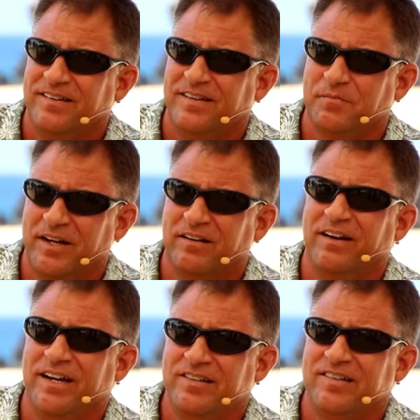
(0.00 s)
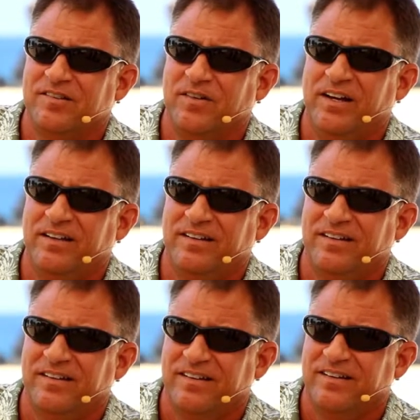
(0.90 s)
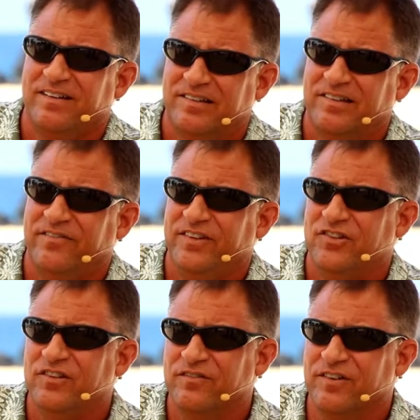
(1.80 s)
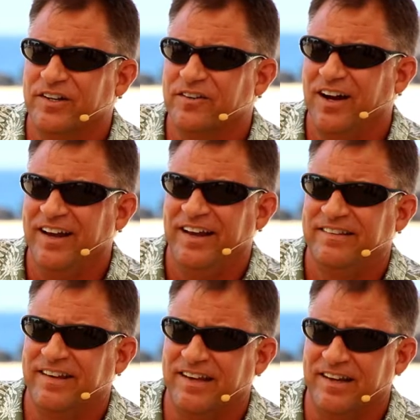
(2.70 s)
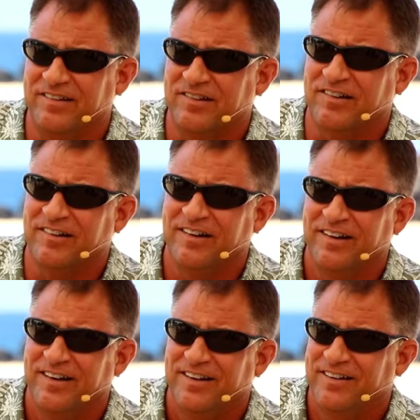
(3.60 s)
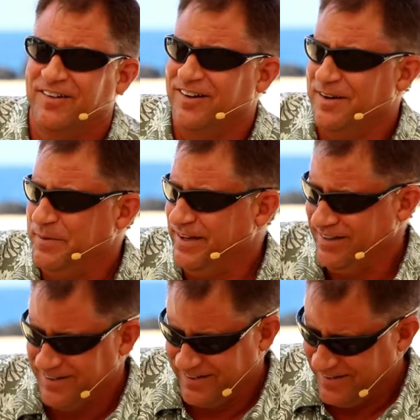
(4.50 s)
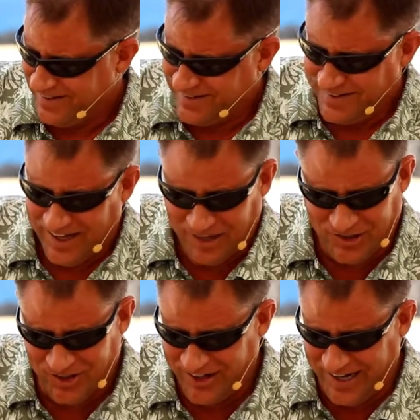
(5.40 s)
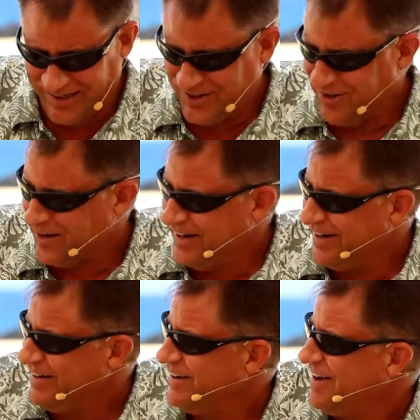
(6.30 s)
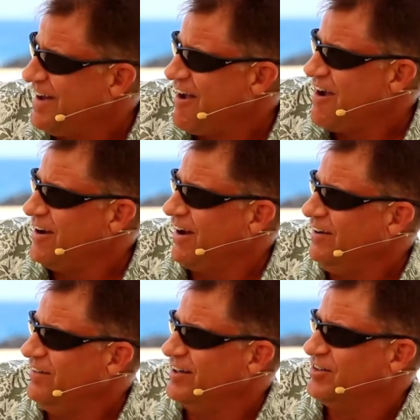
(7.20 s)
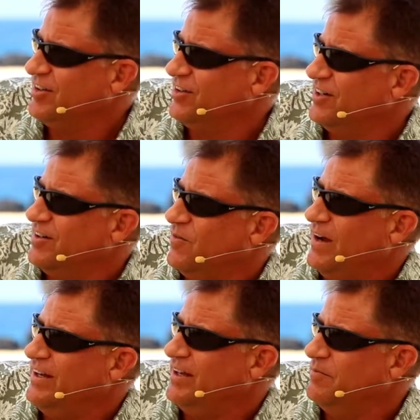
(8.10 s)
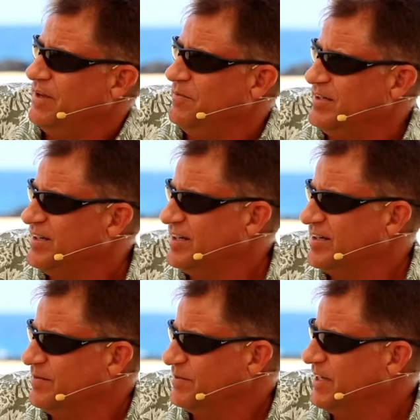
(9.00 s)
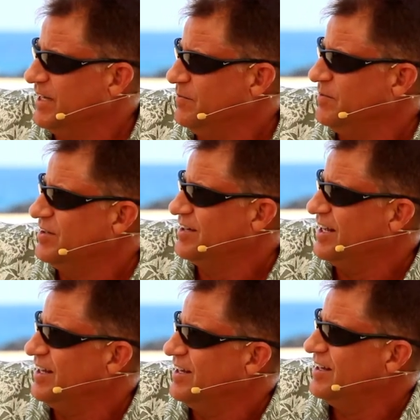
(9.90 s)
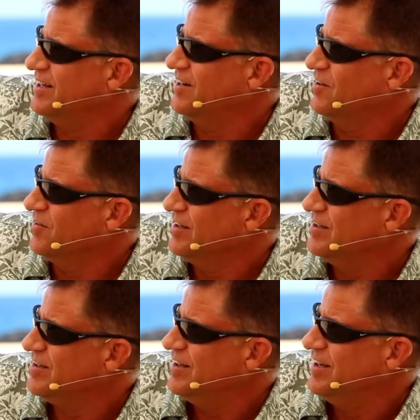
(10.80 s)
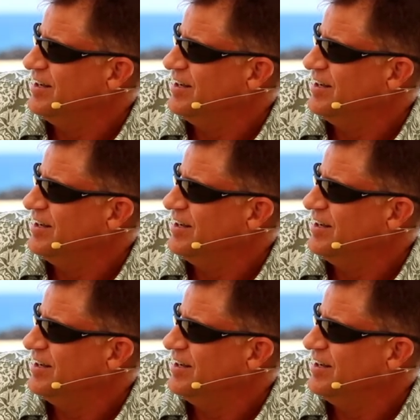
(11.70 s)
He said, my grace is what? Sufficient for you. I hate that answer. So, I mean, that's a good answer, right? I, I've asked the Lord, why do you make me sick sometimes that, you know, this